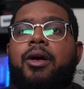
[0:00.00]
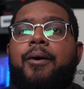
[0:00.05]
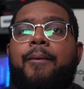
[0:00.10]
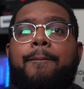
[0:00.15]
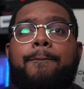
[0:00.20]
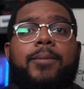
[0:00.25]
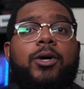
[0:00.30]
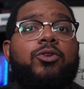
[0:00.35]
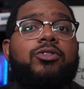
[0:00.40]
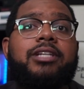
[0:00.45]

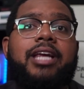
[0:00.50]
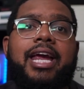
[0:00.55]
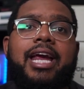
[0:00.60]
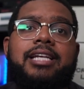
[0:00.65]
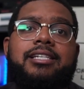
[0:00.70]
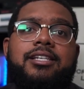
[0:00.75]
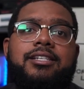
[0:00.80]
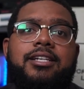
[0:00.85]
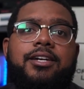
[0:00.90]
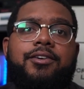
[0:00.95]
Most
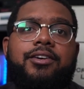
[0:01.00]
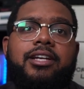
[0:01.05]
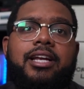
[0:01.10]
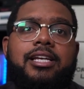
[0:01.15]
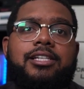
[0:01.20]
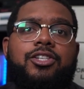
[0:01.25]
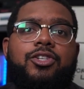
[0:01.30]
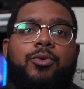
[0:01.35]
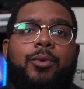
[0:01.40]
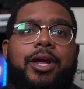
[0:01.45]
cases nowadays
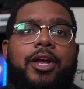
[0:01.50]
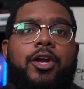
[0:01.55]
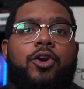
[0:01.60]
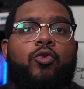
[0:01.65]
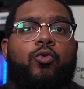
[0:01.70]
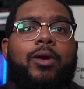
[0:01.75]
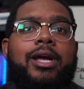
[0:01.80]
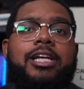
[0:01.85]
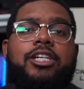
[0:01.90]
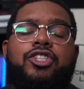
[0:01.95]
do a
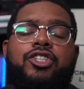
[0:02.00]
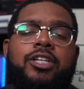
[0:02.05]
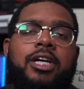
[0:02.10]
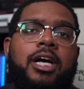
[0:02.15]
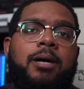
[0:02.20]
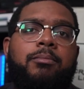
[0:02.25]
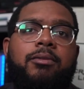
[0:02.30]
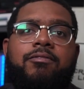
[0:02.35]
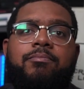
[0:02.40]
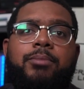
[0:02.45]
great
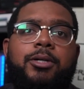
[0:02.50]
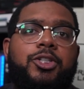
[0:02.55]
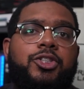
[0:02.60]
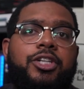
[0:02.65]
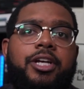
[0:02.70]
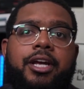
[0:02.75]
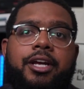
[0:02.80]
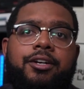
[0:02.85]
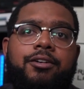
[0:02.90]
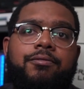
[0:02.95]
job of pushing
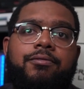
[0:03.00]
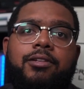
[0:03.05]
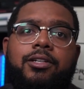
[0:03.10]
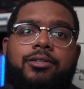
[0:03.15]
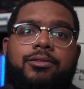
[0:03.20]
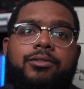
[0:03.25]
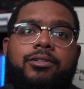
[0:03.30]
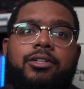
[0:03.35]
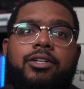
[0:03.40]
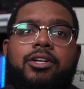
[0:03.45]
airflow,
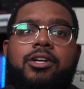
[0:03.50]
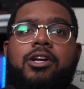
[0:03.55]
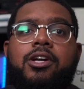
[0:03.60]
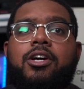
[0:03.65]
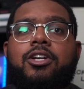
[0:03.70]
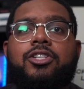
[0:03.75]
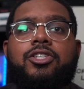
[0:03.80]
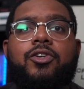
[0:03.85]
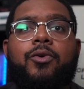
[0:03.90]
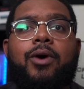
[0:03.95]

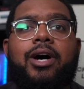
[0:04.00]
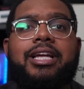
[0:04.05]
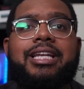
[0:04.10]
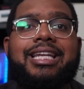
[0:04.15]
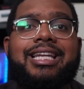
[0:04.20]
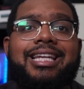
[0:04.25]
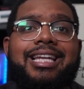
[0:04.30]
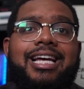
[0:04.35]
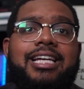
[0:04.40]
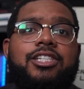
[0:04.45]
so
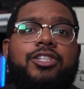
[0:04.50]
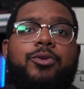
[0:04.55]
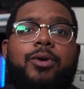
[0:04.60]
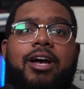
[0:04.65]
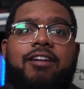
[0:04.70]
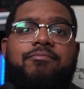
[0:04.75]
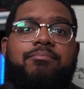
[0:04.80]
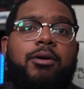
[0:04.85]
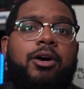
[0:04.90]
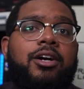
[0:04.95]
unless you
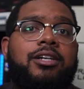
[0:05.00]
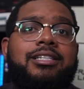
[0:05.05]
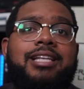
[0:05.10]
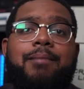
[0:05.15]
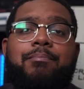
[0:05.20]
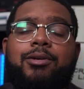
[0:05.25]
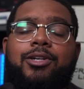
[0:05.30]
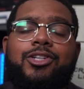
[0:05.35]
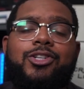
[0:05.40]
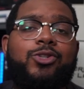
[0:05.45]
have parts that
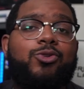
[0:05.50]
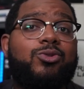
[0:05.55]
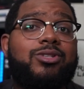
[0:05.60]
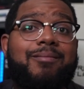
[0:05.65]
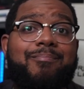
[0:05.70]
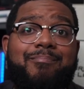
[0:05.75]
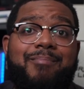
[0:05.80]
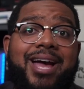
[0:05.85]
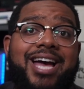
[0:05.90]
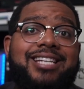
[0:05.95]
produce
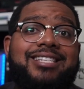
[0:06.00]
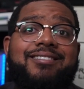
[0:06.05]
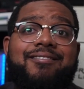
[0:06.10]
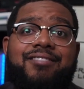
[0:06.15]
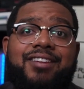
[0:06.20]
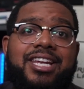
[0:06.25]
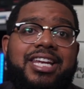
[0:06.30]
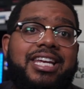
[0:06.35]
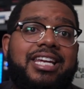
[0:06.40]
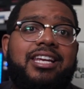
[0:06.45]
massive
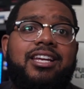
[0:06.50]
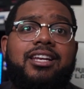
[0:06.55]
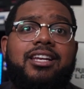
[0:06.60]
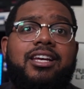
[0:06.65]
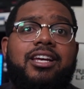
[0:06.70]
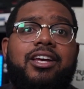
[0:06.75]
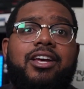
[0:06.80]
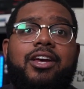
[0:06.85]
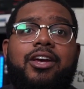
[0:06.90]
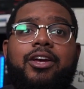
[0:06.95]
heat,
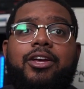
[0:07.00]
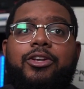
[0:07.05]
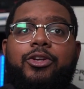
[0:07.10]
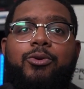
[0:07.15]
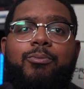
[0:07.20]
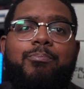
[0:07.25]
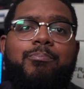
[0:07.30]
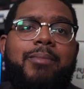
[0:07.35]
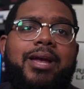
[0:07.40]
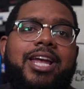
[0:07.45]
you
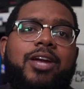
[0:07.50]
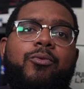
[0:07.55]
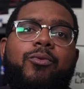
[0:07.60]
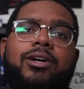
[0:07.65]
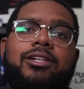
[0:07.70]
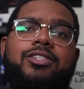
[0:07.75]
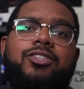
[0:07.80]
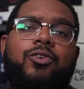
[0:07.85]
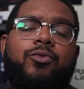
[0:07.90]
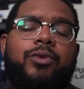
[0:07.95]
may want
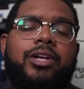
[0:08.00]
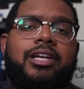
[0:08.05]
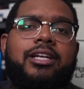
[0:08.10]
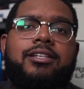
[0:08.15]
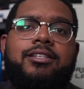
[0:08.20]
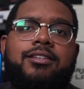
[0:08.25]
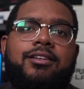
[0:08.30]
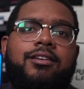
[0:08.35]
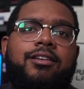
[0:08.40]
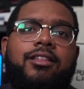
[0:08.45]
to
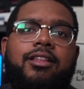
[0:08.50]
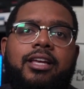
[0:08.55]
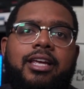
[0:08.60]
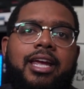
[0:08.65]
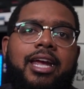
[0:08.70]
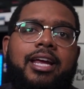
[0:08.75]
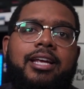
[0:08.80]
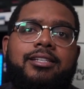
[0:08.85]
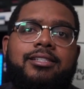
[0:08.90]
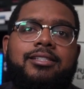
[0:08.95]
reconsider the
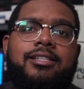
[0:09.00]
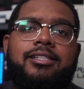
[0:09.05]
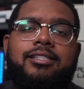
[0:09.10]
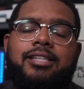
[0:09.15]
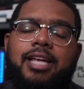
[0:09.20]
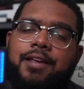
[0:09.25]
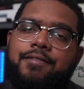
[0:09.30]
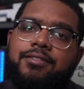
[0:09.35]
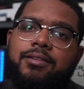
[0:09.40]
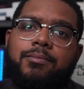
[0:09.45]
case to
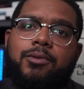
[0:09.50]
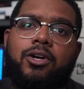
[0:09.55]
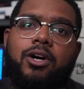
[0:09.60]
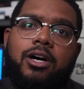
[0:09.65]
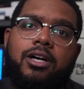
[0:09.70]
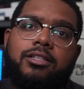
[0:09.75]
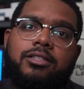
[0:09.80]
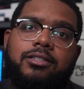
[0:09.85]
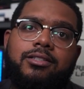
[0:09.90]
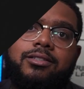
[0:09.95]
save some cost.